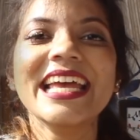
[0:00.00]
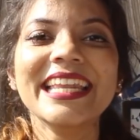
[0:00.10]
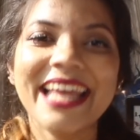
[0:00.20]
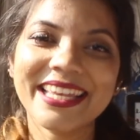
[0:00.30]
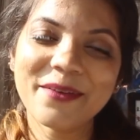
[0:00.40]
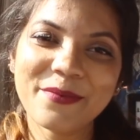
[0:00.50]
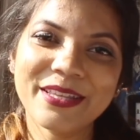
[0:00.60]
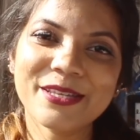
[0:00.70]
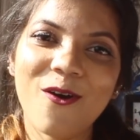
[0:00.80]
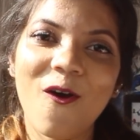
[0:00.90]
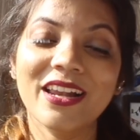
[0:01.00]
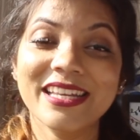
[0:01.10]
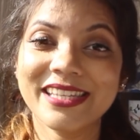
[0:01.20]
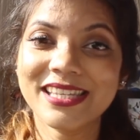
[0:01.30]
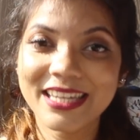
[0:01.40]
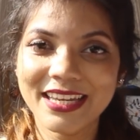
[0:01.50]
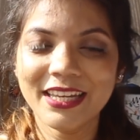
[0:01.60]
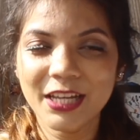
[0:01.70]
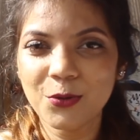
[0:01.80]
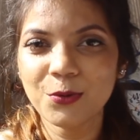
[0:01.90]
Next up in this haul is this
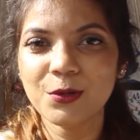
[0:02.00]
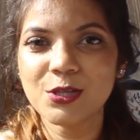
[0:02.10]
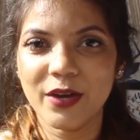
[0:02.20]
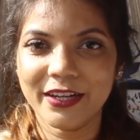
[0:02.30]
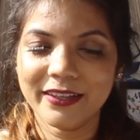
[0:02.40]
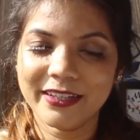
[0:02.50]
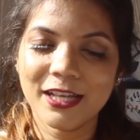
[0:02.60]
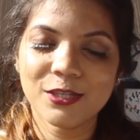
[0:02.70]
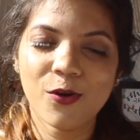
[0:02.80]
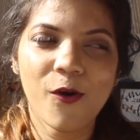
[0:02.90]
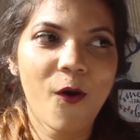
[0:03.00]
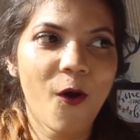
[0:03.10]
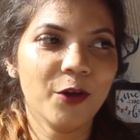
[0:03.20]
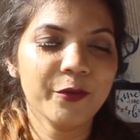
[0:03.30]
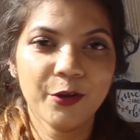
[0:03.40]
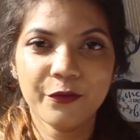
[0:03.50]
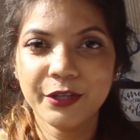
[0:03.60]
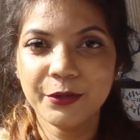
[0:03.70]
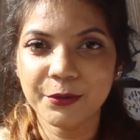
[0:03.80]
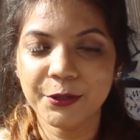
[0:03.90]
really cool sweater that I saw on one of
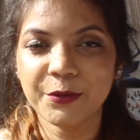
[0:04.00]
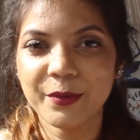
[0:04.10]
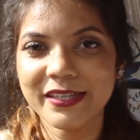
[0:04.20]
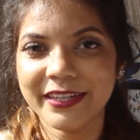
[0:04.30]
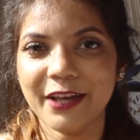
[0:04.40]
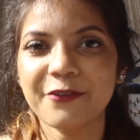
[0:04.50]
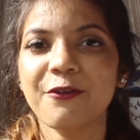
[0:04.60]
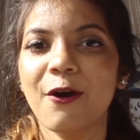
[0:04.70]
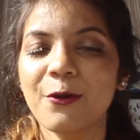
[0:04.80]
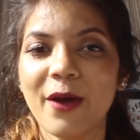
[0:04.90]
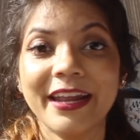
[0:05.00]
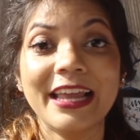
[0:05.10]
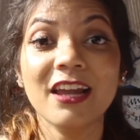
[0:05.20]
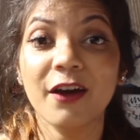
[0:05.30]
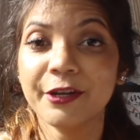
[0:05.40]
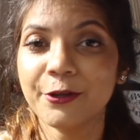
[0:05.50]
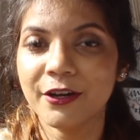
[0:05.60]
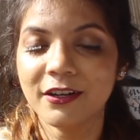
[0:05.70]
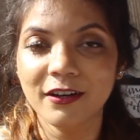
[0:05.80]
the YouTubers that I follow, and I loved it on